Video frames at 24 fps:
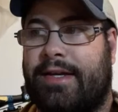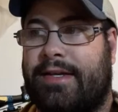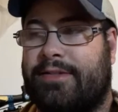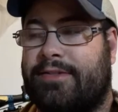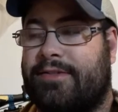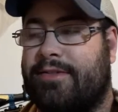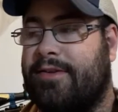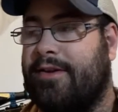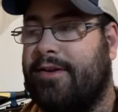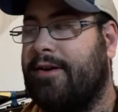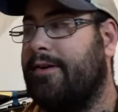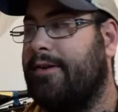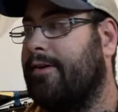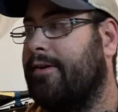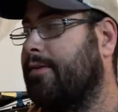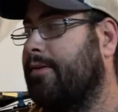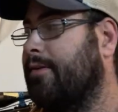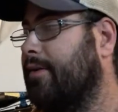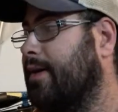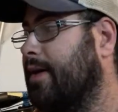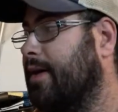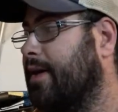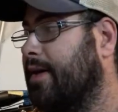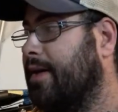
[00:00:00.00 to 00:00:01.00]
So,
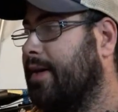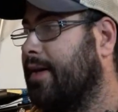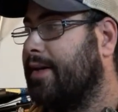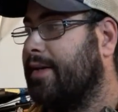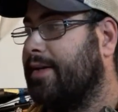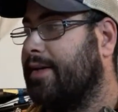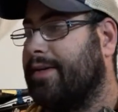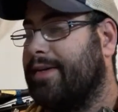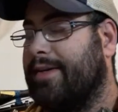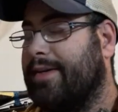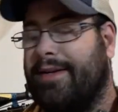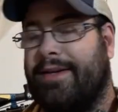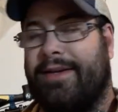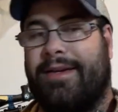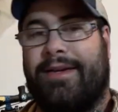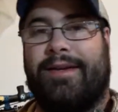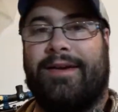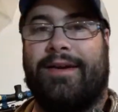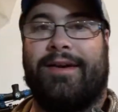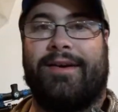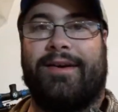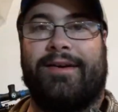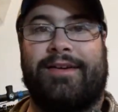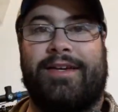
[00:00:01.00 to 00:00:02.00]

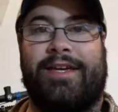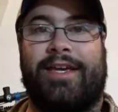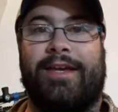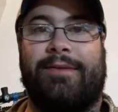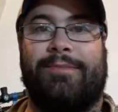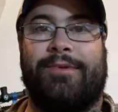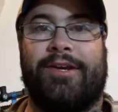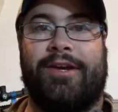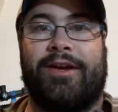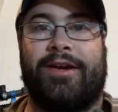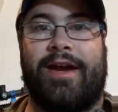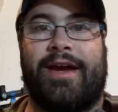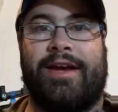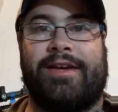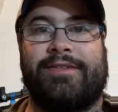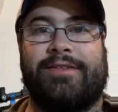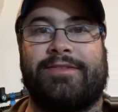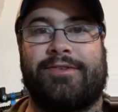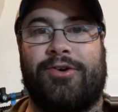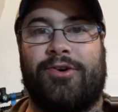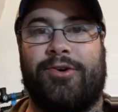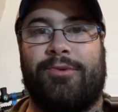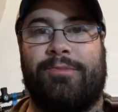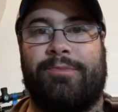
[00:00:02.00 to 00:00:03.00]
keep your
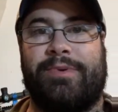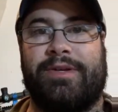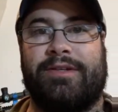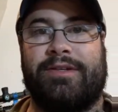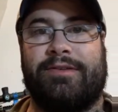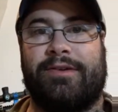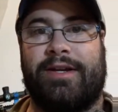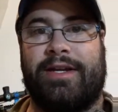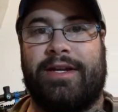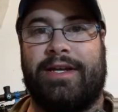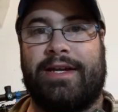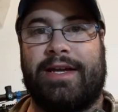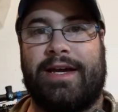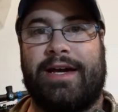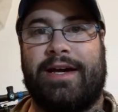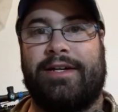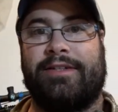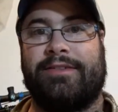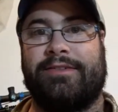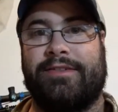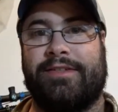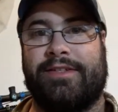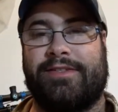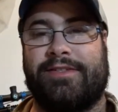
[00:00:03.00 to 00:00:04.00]
guys open right
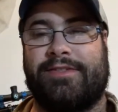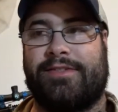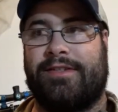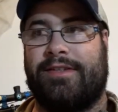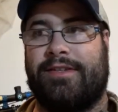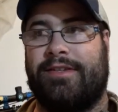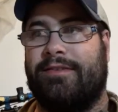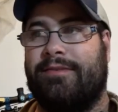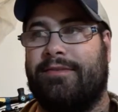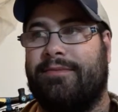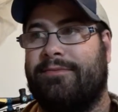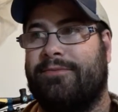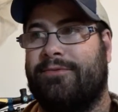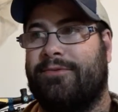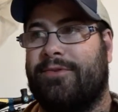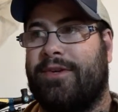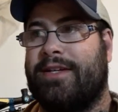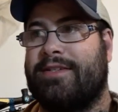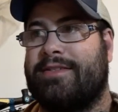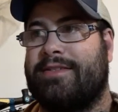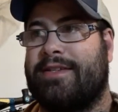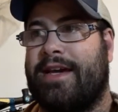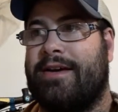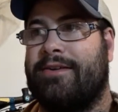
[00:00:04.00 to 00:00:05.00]
now. Listen,
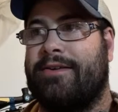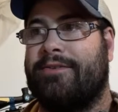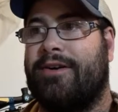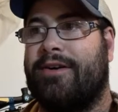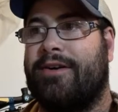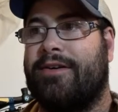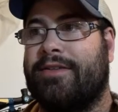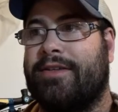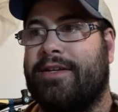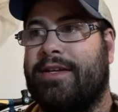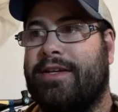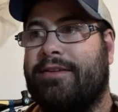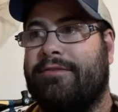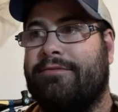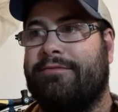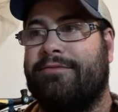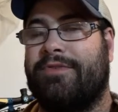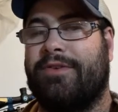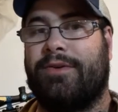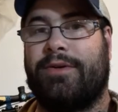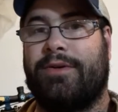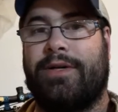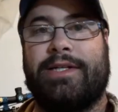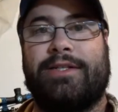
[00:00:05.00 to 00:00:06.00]
write down all the
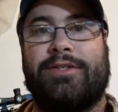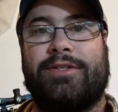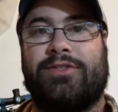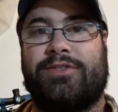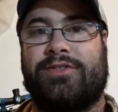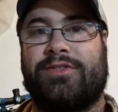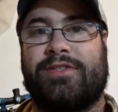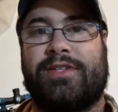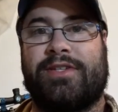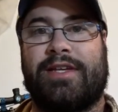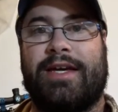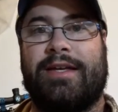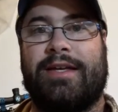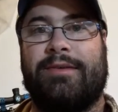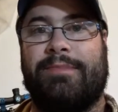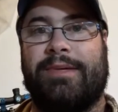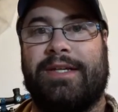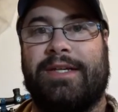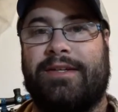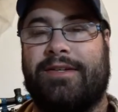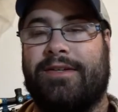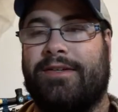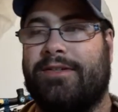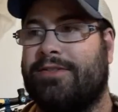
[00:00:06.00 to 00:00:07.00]
info I just said,
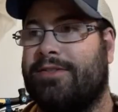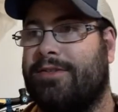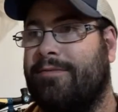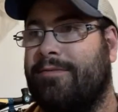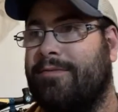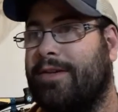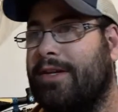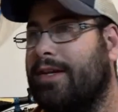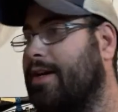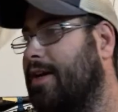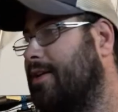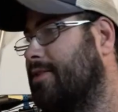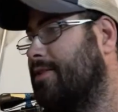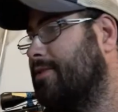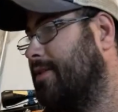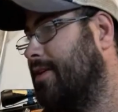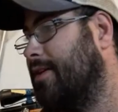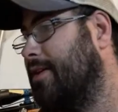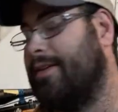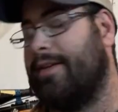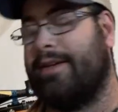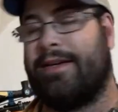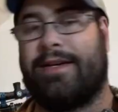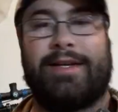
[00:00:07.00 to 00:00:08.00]
because if you guys
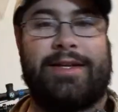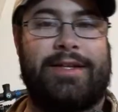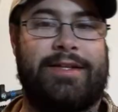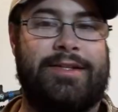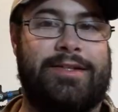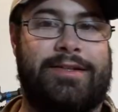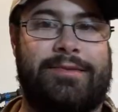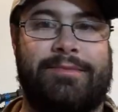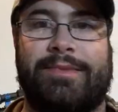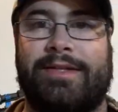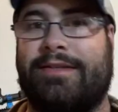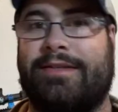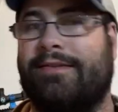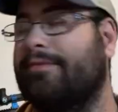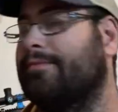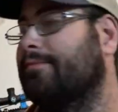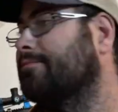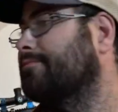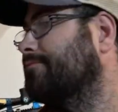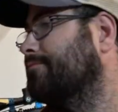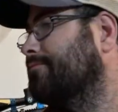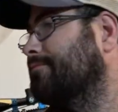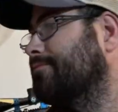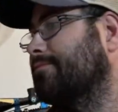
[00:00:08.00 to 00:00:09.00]
get an element
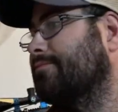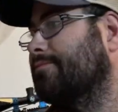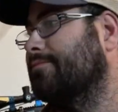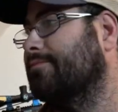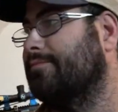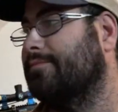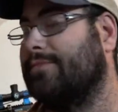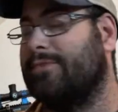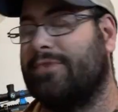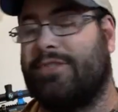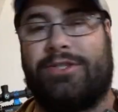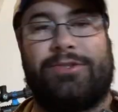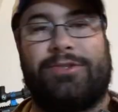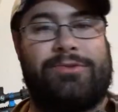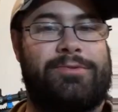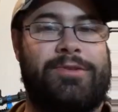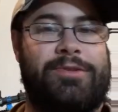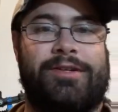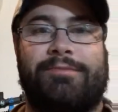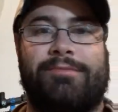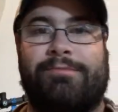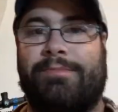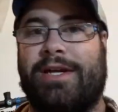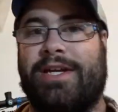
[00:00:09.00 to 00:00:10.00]
and you
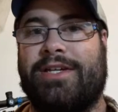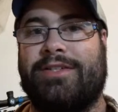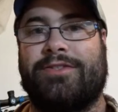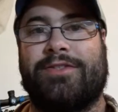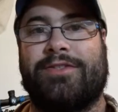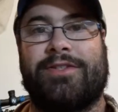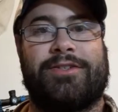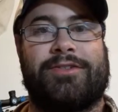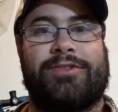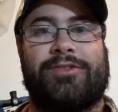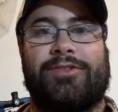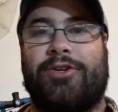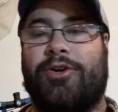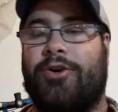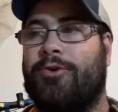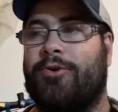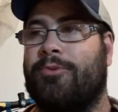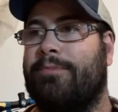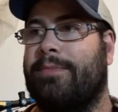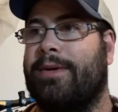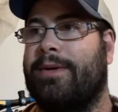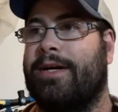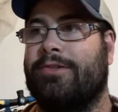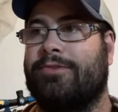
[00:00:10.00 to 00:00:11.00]
run basic
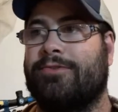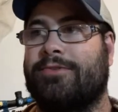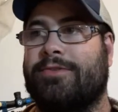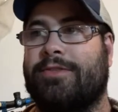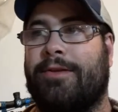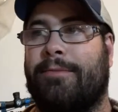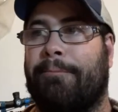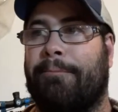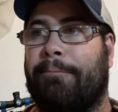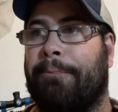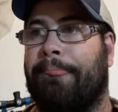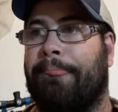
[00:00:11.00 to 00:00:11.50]
scope mounts,